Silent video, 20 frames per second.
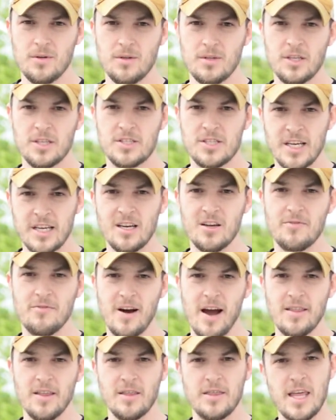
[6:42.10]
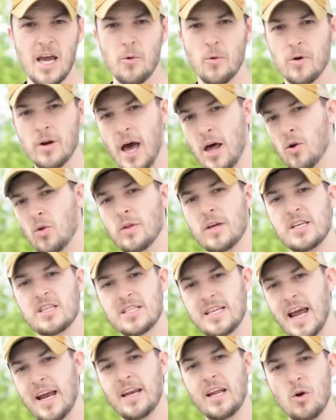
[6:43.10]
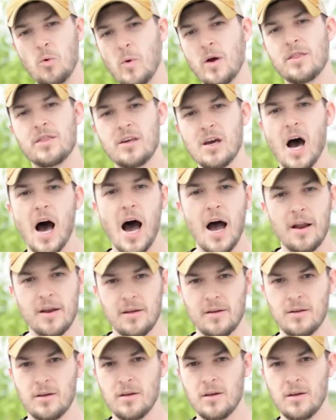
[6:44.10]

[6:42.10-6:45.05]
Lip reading: to signify that they were not only standing with God,